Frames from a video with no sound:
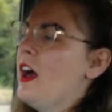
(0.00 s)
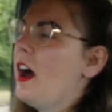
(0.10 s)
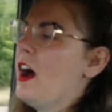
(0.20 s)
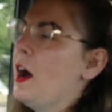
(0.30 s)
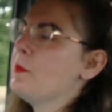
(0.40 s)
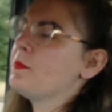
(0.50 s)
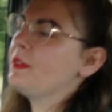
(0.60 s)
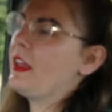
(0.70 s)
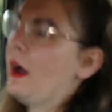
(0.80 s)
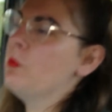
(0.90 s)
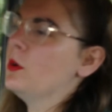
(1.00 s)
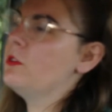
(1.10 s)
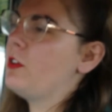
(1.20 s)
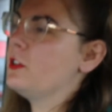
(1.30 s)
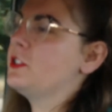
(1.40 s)
and
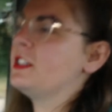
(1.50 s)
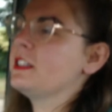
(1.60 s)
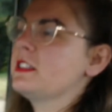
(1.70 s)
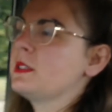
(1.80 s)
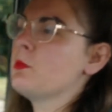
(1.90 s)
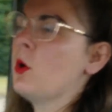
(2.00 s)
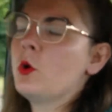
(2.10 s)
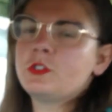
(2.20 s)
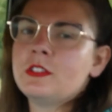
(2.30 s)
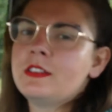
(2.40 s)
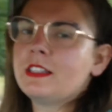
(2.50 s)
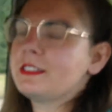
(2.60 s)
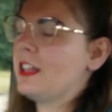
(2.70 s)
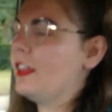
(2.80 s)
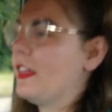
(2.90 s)
were roasting s'mores and
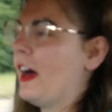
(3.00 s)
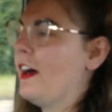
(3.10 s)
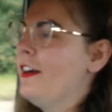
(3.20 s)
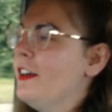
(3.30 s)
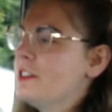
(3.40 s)
things like that.